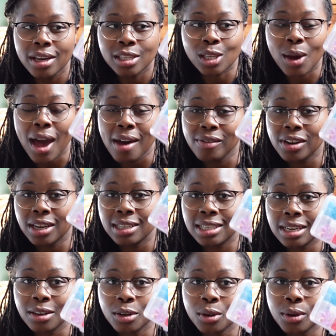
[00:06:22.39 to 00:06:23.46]
So I have an
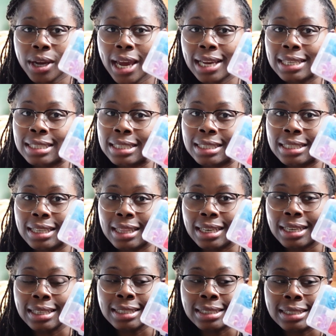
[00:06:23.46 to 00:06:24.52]
identical case to
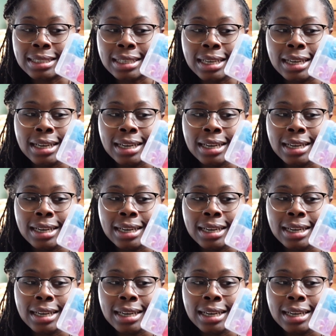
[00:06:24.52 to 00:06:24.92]
this